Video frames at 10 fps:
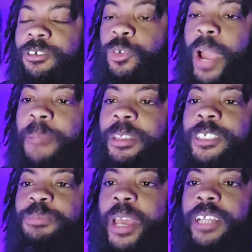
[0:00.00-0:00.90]
grab
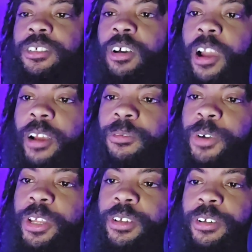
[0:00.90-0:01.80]
this man's heart,
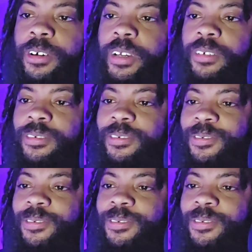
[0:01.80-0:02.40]
what are you doing?